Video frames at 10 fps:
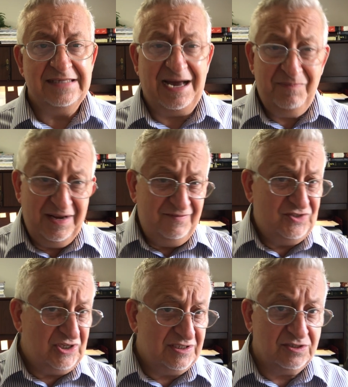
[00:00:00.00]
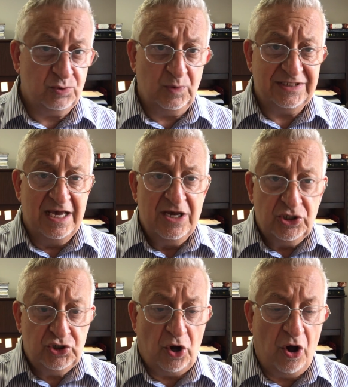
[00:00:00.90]
I believe Jesus was
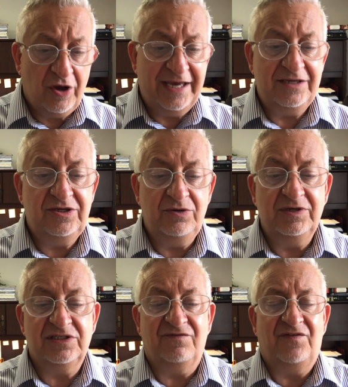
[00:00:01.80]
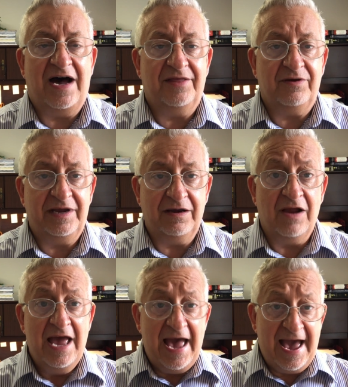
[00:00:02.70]
talking to his father here,
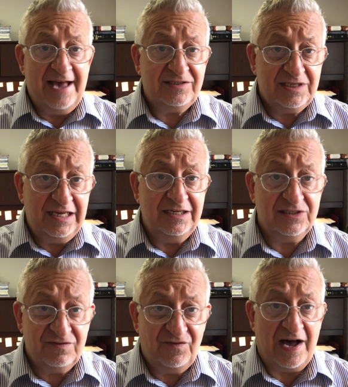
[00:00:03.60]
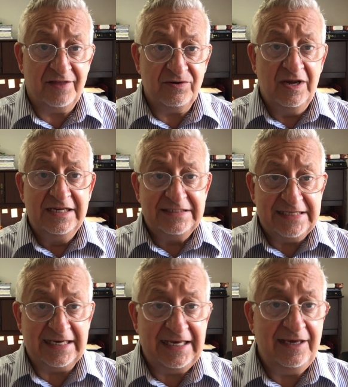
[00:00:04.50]
asking his father
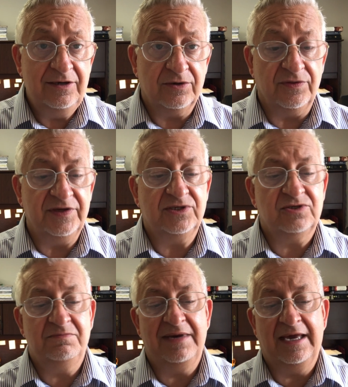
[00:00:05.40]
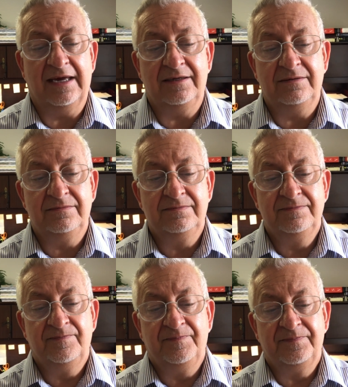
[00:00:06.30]
to heal this man.
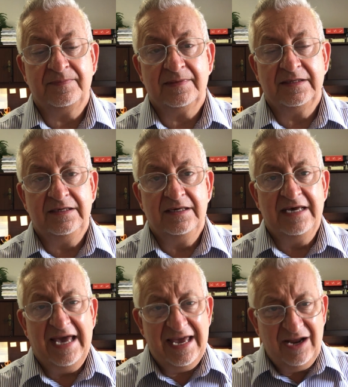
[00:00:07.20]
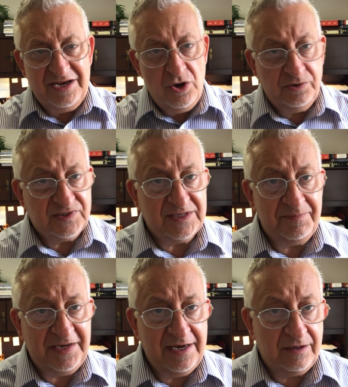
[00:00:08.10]
And I noticed
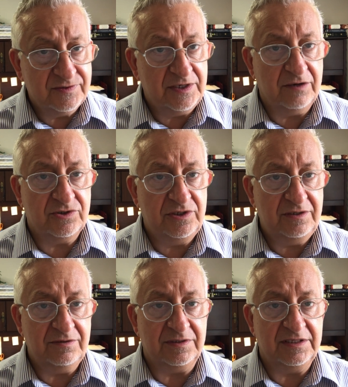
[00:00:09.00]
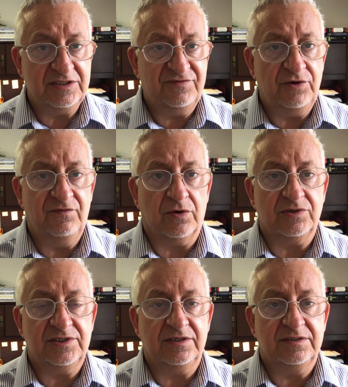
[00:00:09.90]
something else here too in these few
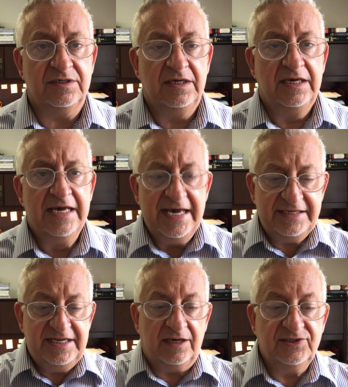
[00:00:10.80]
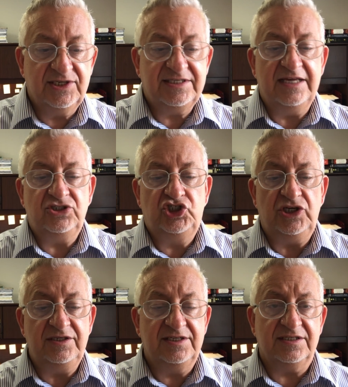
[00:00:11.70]
verses. It tells us that
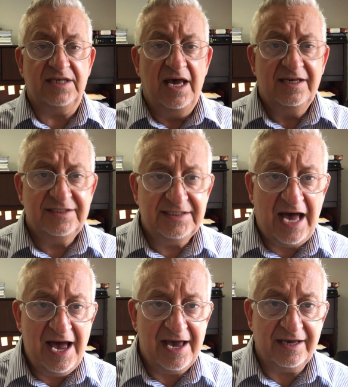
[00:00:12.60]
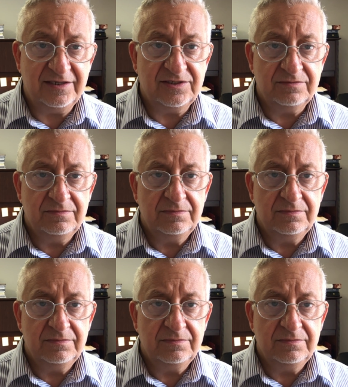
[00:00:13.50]
Jesus sighs.